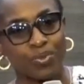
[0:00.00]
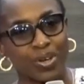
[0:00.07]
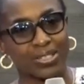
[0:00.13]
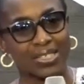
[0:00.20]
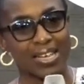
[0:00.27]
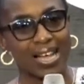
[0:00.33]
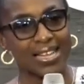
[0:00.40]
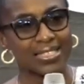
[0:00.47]

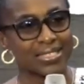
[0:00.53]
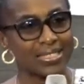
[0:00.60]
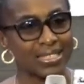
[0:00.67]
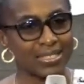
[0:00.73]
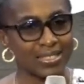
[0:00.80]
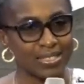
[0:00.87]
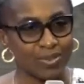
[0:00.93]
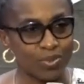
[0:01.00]
broadcast
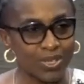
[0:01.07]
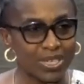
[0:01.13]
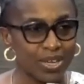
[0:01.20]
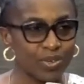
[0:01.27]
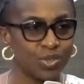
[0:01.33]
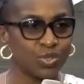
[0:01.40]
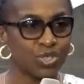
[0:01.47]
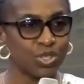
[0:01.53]
list. What are
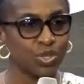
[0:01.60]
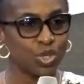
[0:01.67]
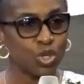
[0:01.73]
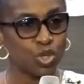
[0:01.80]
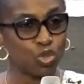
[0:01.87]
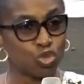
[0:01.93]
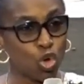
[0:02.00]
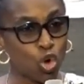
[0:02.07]
you doing?
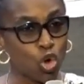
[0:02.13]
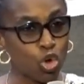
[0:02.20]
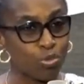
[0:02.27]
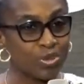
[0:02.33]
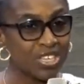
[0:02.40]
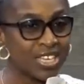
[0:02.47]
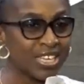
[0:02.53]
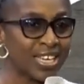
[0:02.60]
You're
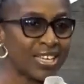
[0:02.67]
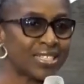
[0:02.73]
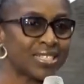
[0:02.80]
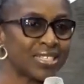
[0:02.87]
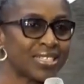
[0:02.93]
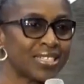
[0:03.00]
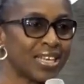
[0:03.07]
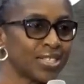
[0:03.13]

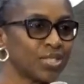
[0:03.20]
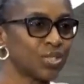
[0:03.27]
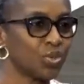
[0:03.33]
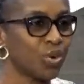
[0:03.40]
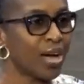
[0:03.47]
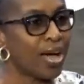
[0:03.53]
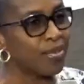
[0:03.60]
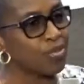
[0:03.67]
communicating that
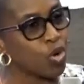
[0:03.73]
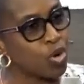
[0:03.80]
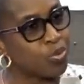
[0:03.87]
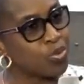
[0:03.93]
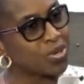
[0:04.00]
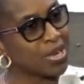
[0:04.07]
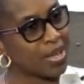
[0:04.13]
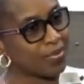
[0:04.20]
you have
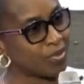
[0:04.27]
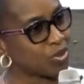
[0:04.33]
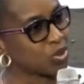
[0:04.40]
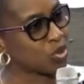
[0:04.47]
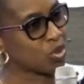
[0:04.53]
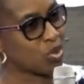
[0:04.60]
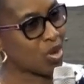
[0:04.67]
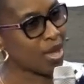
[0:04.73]
open
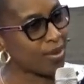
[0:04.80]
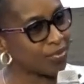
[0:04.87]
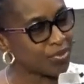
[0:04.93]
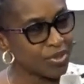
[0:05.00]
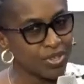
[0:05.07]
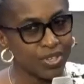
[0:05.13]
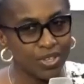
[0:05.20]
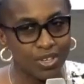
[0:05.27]
heavens or you have
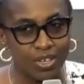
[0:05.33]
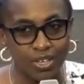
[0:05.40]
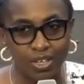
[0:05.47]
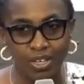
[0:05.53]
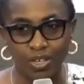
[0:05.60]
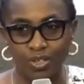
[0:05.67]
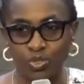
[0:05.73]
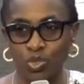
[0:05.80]

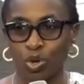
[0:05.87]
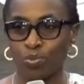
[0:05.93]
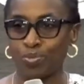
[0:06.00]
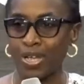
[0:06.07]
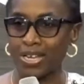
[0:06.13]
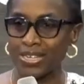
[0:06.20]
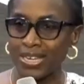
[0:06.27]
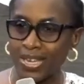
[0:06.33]
uh, your
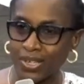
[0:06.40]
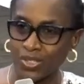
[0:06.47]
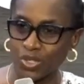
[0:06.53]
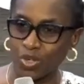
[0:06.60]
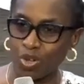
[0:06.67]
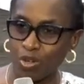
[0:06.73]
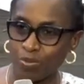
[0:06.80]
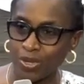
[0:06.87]
birthday is
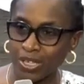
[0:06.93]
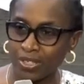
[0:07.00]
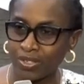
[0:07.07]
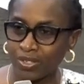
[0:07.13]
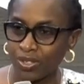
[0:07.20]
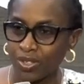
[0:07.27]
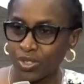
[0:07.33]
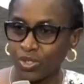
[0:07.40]

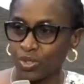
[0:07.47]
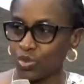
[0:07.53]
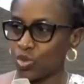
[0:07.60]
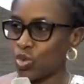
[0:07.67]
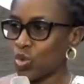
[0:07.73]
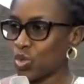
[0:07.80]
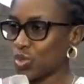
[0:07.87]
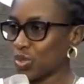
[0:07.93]
coming,
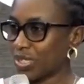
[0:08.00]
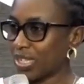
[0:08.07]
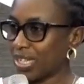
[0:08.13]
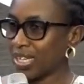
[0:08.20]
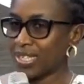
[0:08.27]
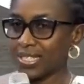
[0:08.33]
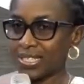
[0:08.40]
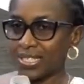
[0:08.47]
you go to the
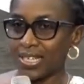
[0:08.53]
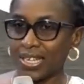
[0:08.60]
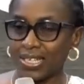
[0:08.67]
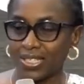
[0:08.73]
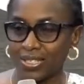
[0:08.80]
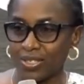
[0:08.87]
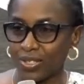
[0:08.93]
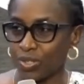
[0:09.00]

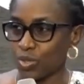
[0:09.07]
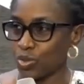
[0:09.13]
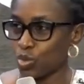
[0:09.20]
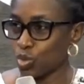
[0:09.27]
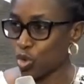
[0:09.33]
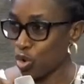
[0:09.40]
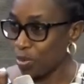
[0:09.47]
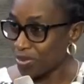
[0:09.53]
internet,
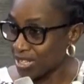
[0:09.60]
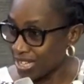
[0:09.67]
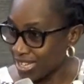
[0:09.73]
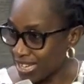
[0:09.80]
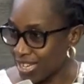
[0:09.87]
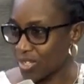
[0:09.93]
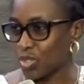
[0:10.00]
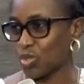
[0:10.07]
you
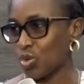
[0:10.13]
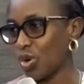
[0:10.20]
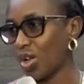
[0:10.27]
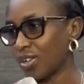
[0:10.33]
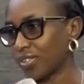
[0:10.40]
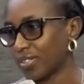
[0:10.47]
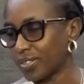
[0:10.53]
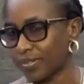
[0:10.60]
communicate to
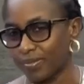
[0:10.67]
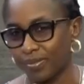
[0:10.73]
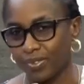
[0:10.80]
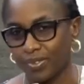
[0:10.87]
us.